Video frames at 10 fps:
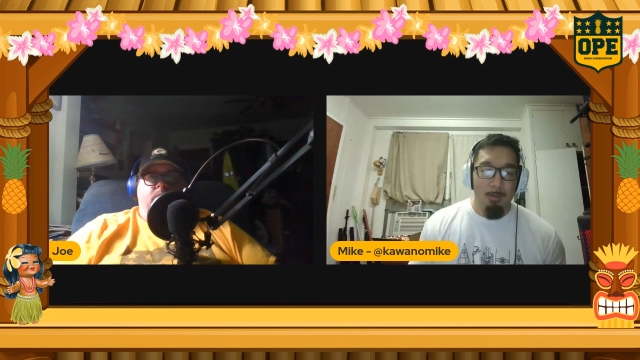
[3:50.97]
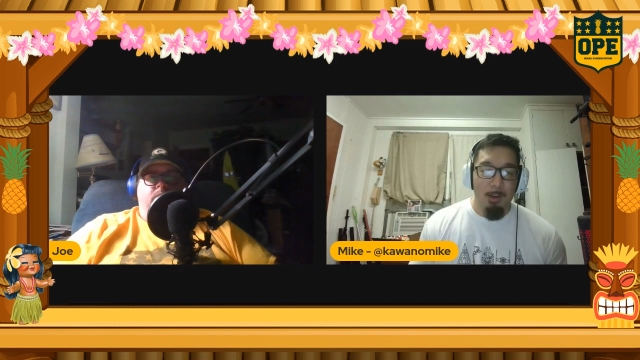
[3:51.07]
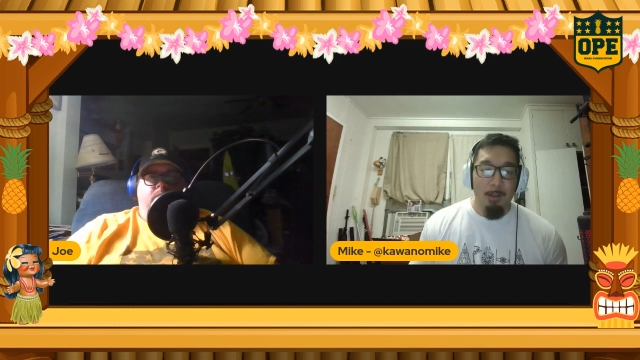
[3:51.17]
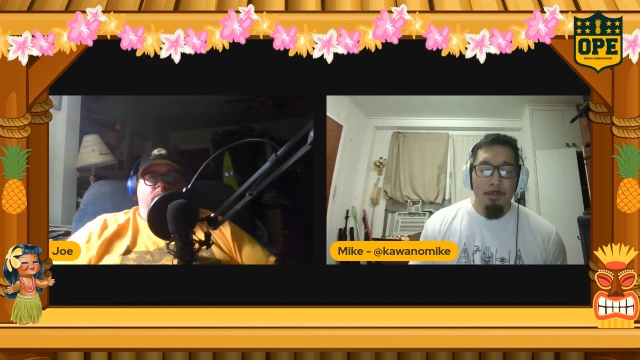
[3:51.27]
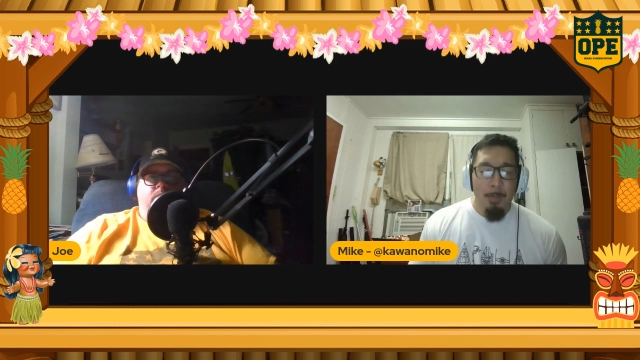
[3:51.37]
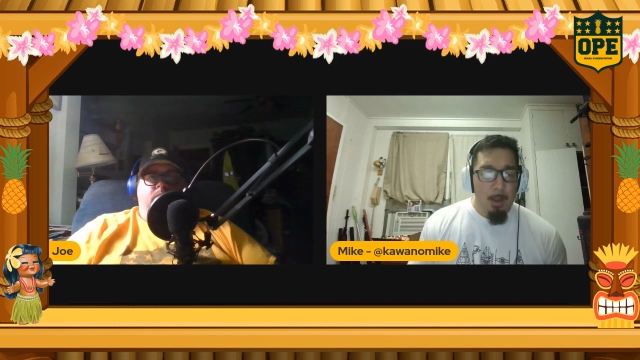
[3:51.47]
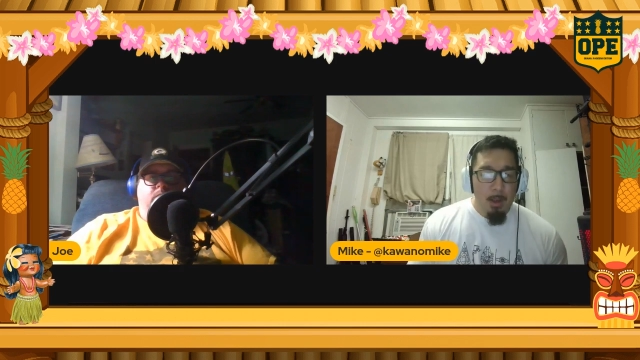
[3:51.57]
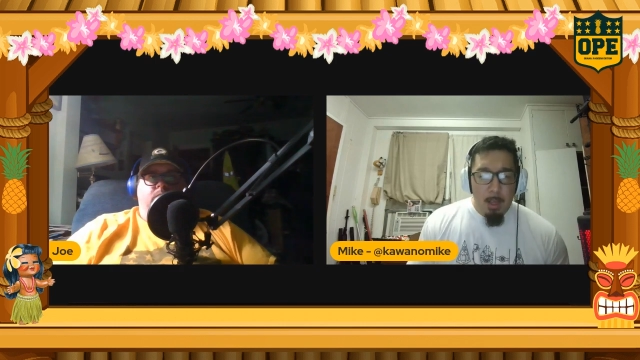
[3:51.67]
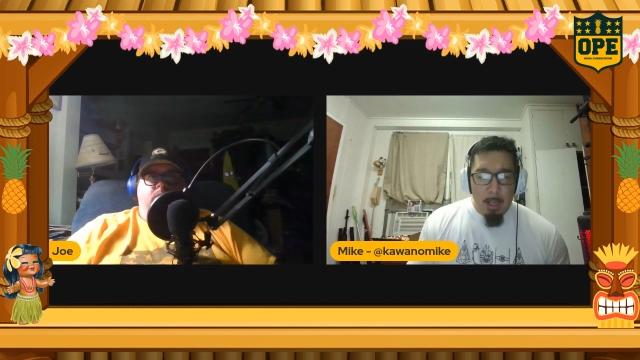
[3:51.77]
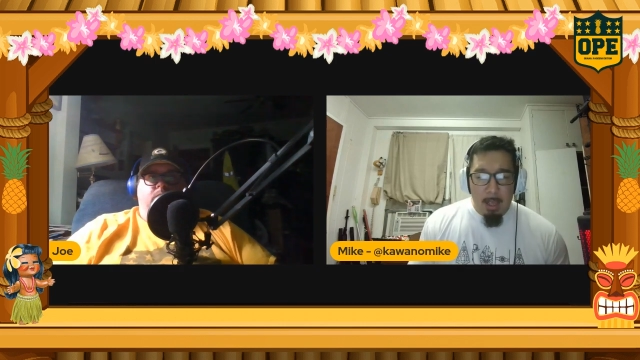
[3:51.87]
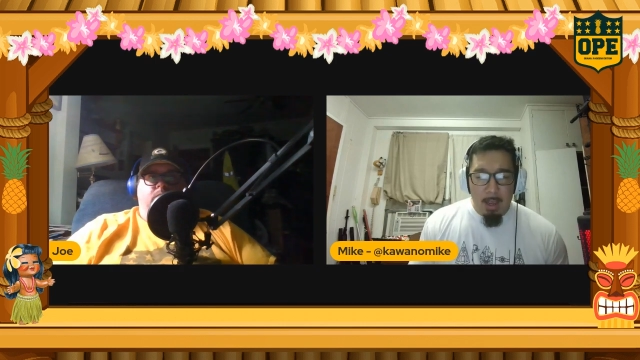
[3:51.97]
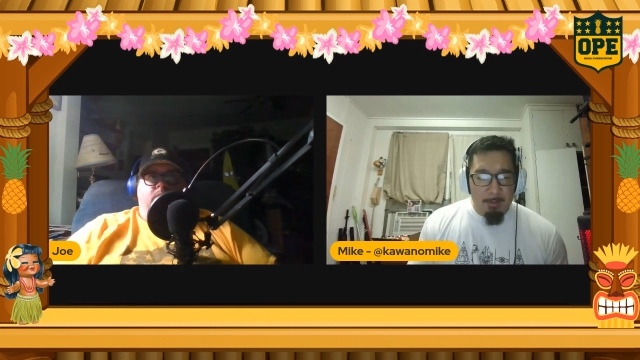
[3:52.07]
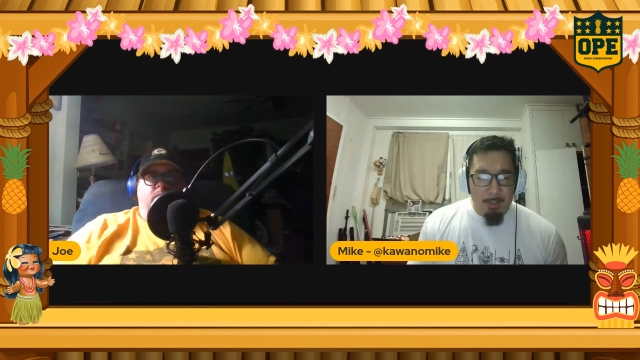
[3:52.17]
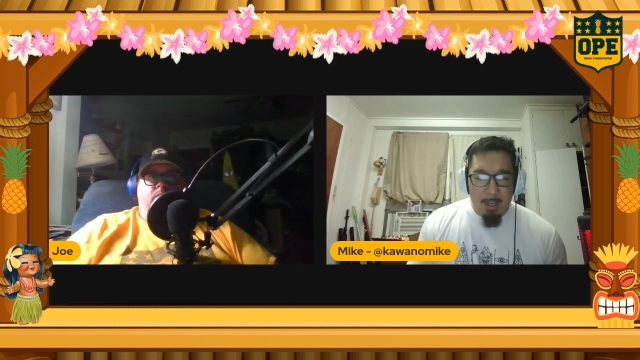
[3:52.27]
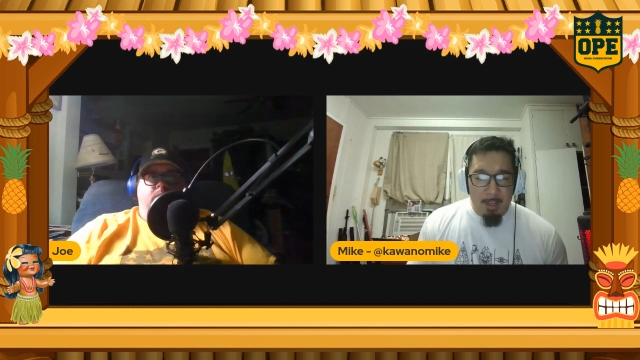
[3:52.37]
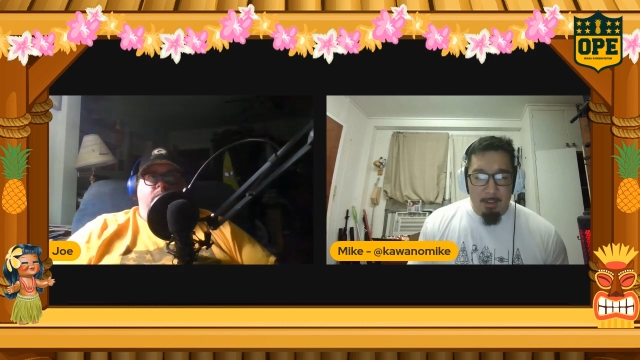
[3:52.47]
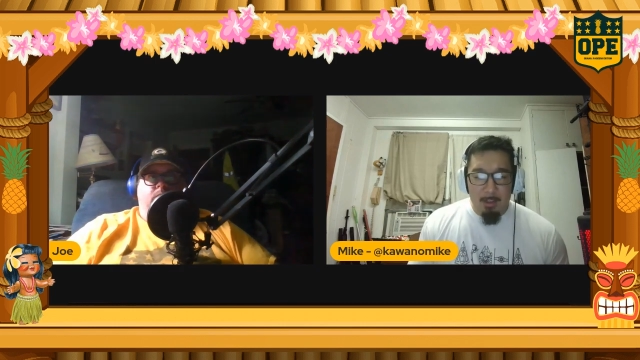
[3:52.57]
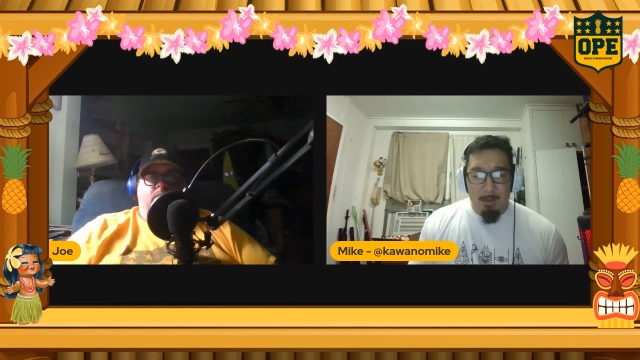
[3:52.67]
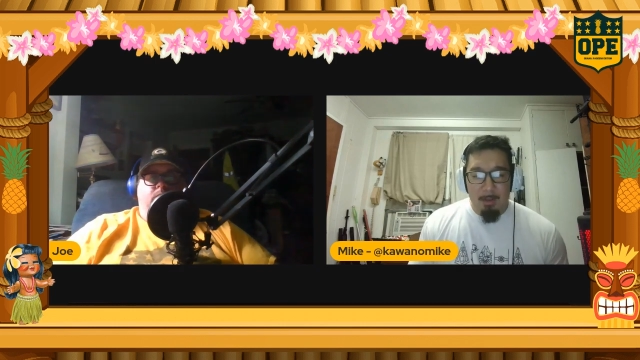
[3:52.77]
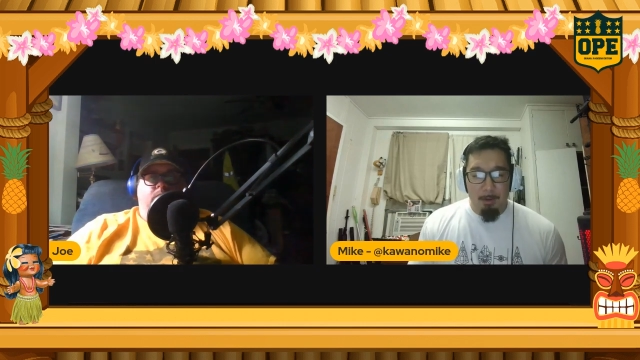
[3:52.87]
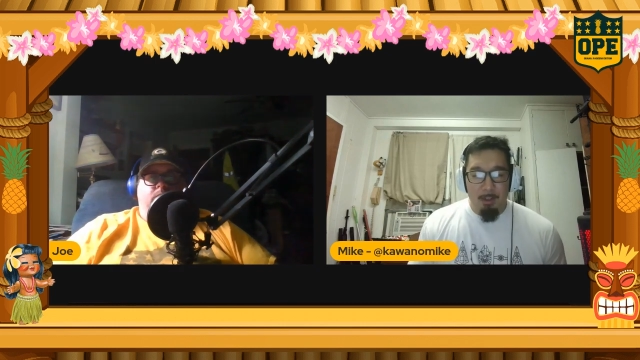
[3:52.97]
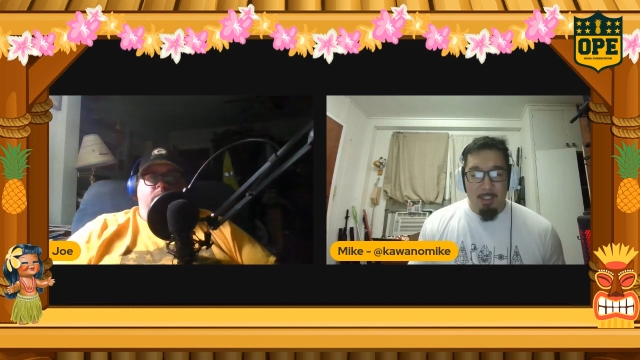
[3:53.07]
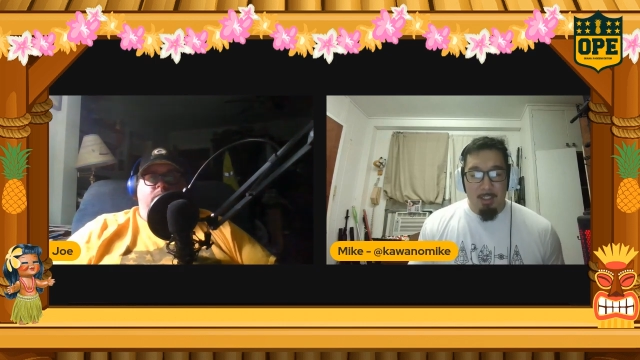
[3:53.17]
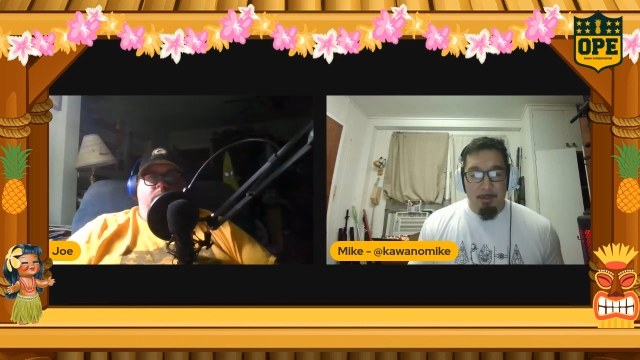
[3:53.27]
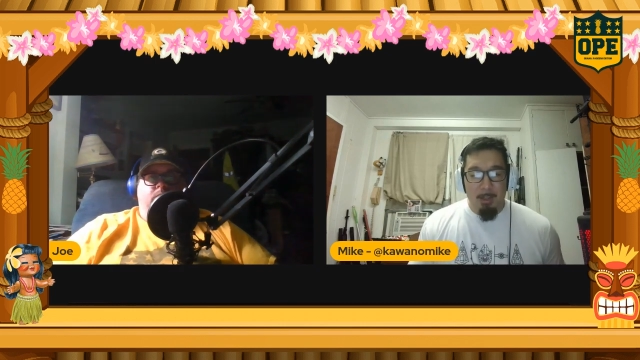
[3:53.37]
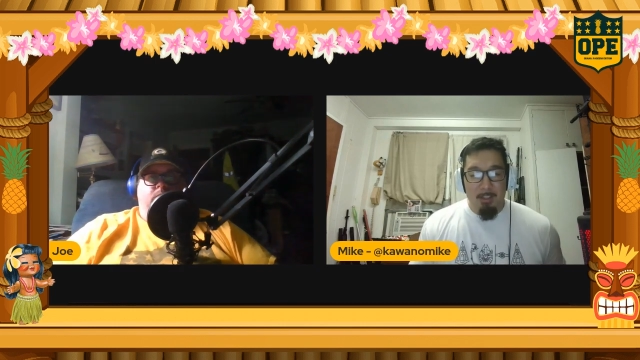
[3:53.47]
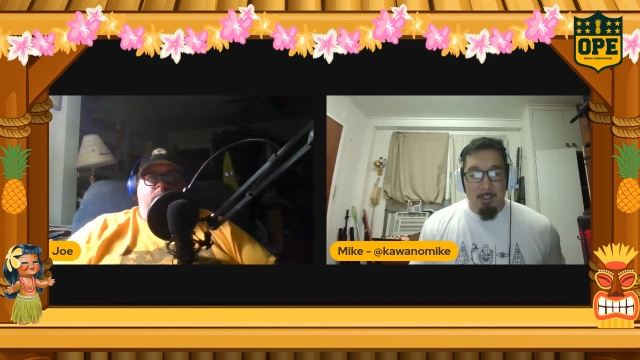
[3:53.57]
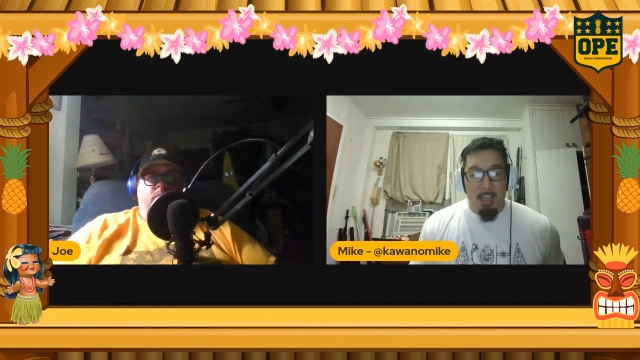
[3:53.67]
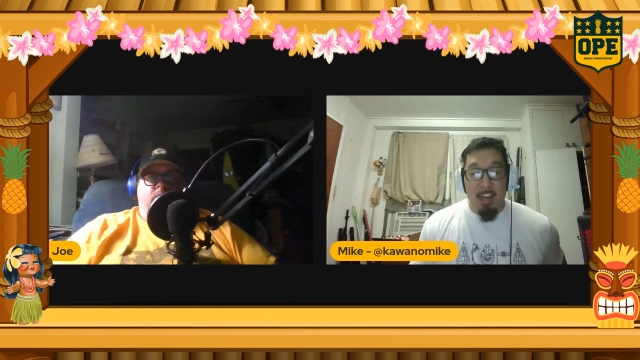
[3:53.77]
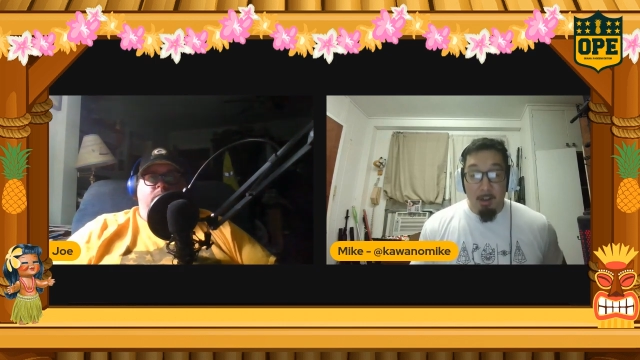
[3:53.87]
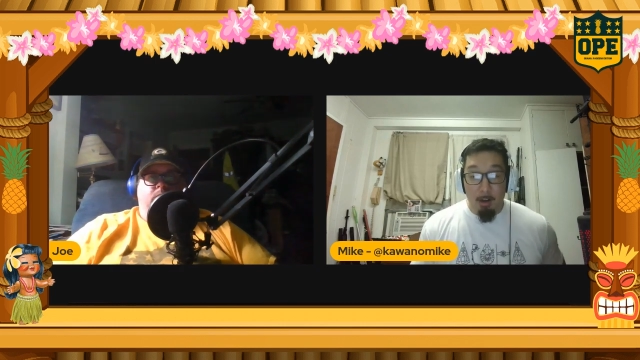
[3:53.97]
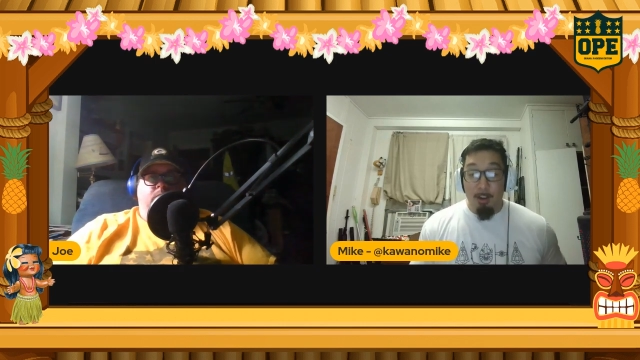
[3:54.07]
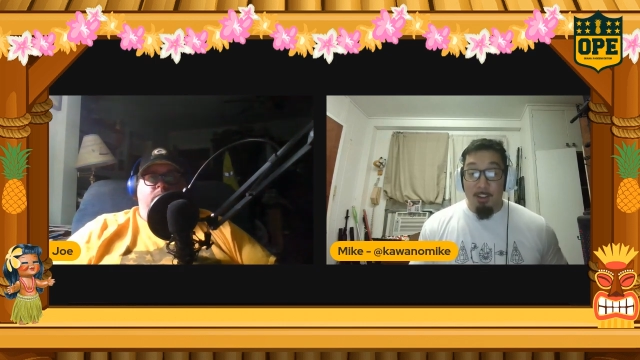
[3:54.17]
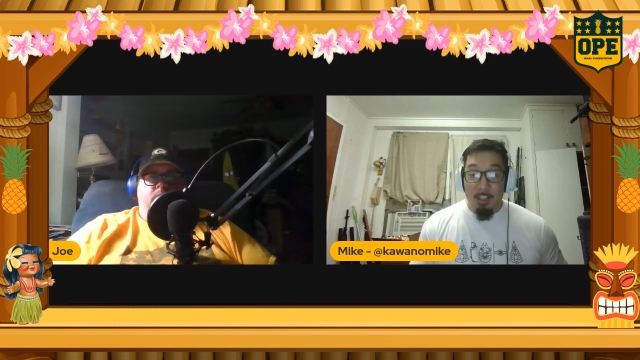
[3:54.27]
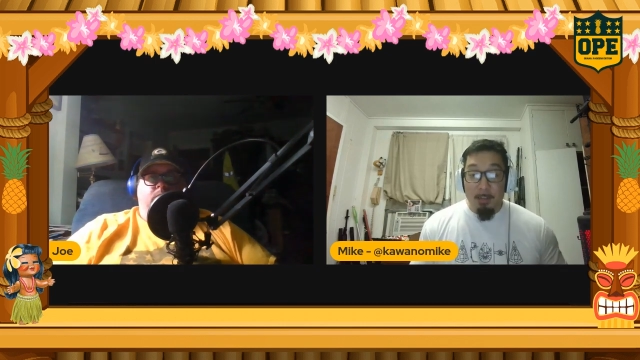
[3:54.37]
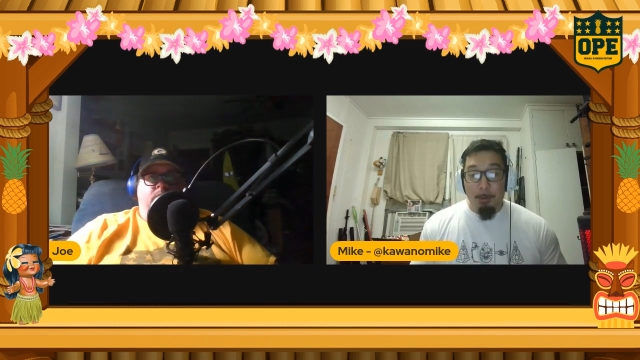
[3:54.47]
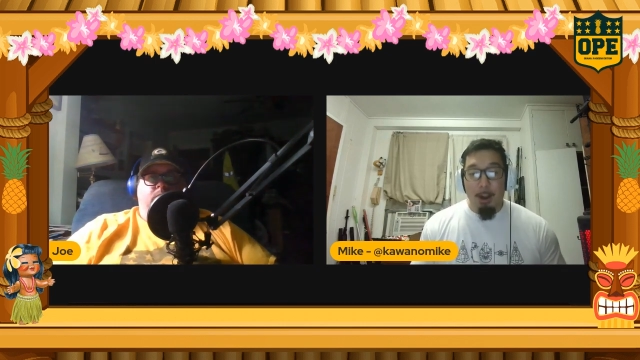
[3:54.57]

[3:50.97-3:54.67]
But after that, limited participants. Kenny Clark did